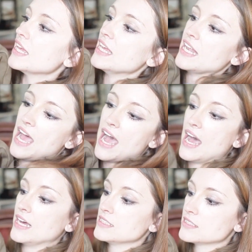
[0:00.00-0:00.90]
it
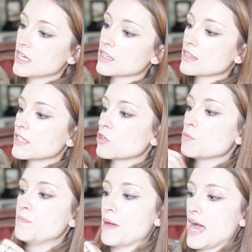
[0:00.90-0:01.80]
has a
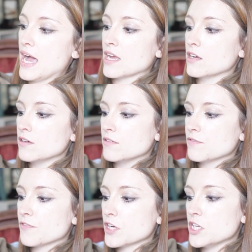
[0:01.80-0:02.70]
little bag
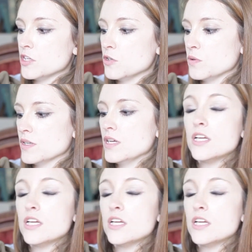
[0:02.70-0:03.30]
for you